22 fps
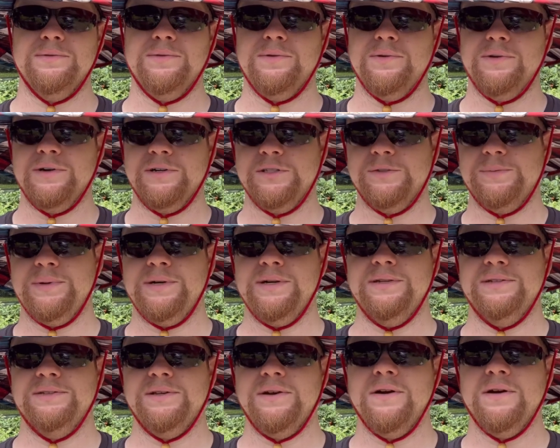or an
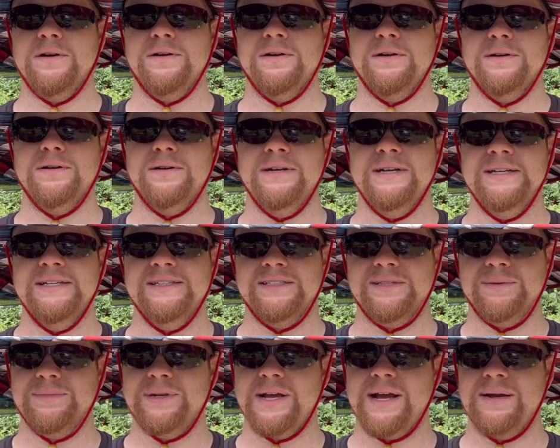experienced gardener,
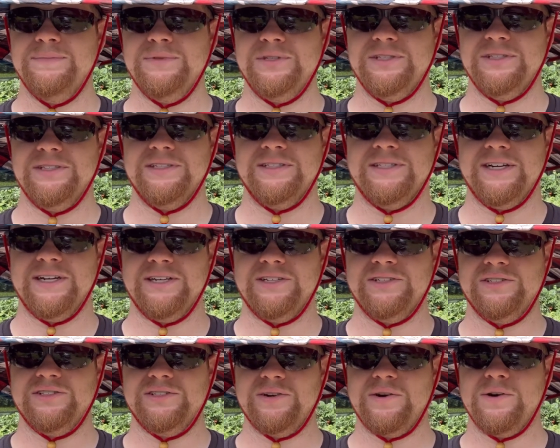sometimes you just got to
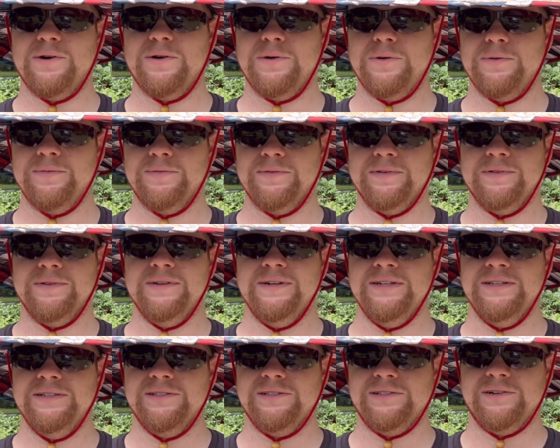start over,
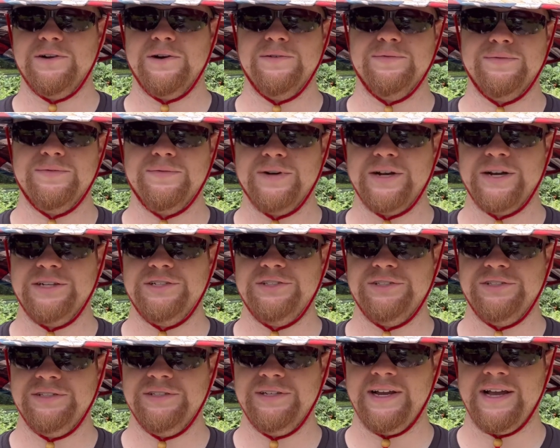start
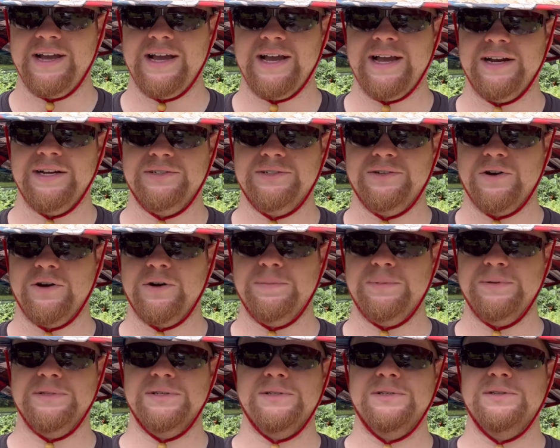fresh, and a
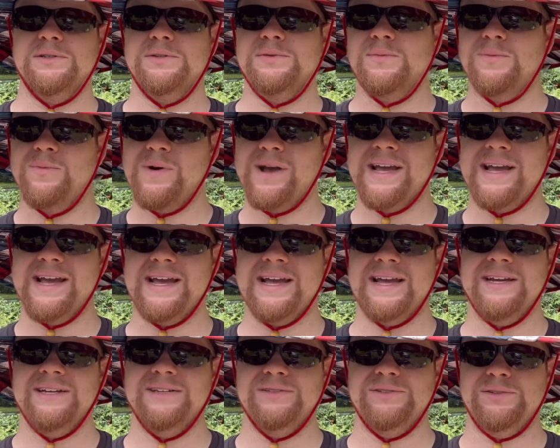tarp is a good
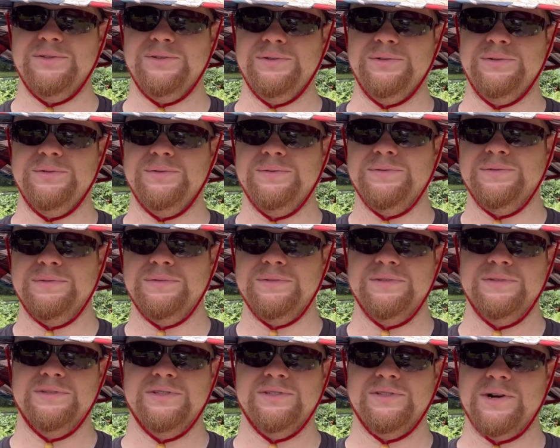way to
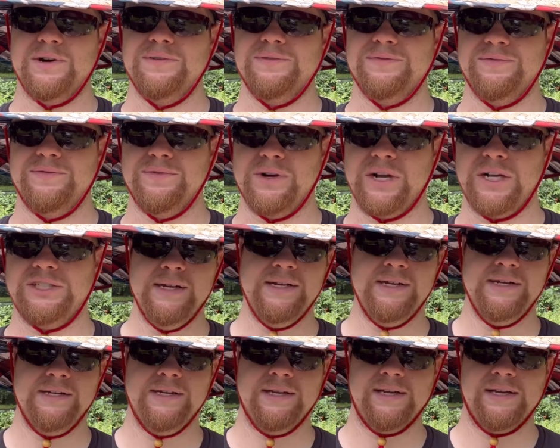start fresh.
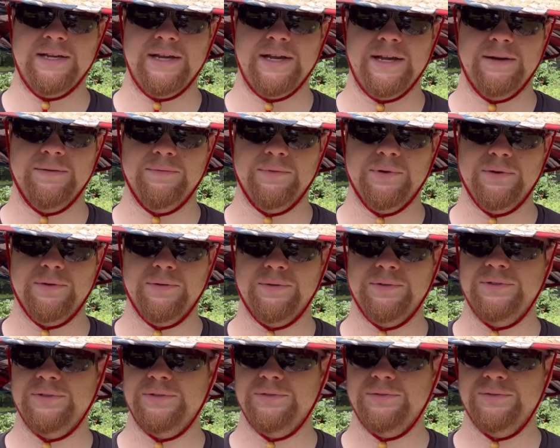And we're
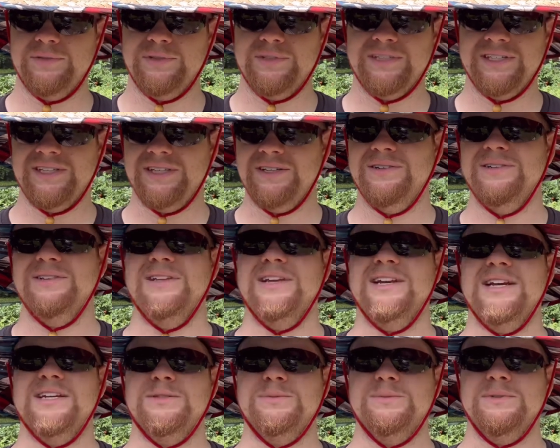going to see you in
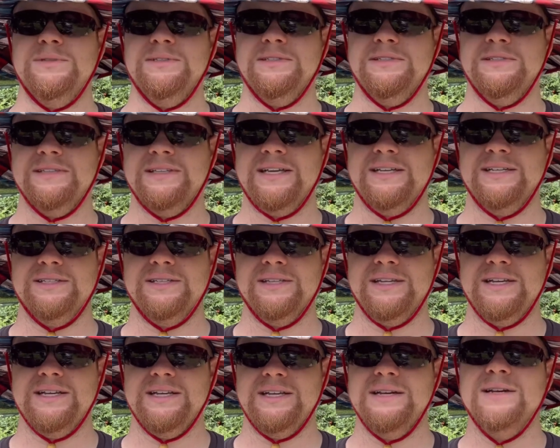the next one. Thanks
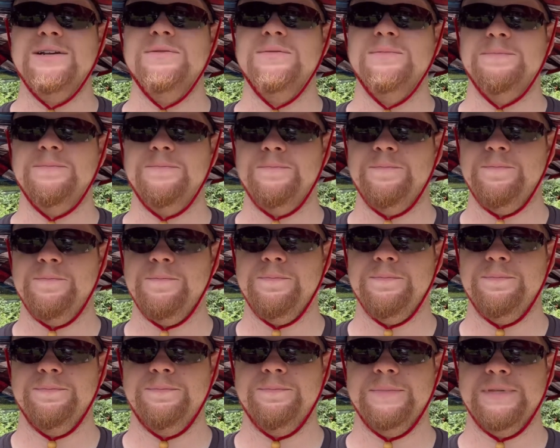again.
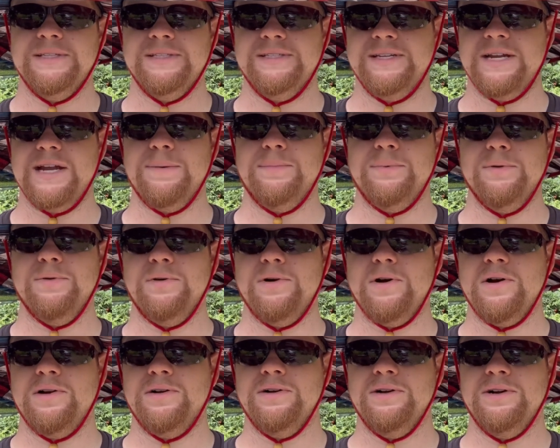This is Not a Pro
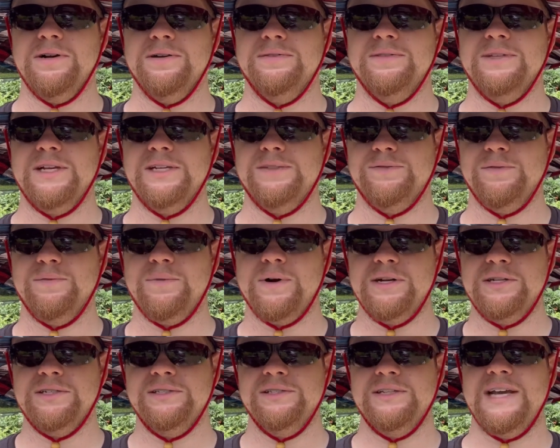Gardener here. Thanks for
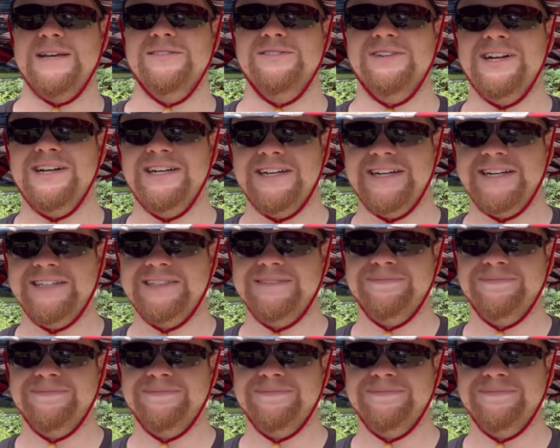watching. Have a great day.